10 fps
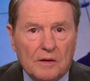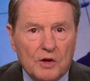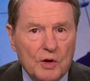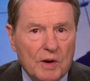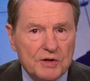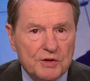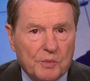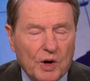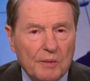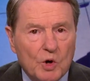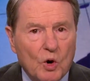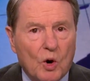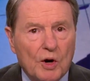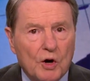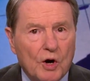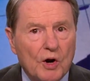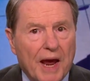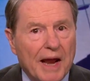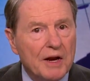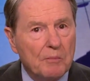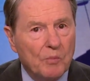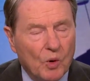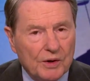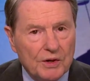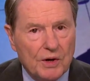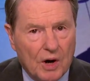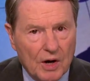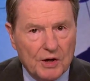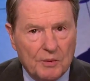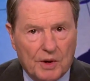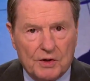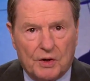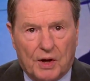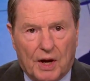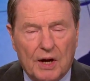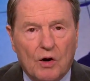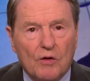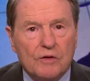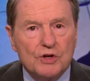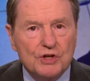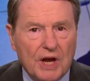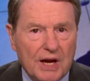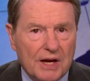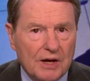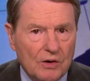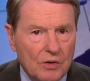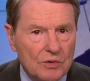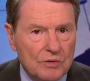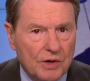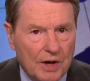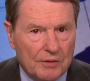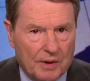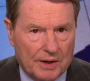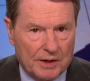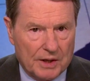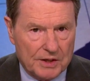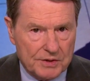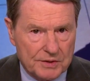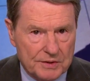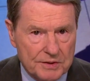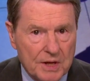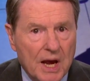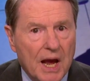The U.S. Supreme Court heard an important argument today over state and local gun regulations.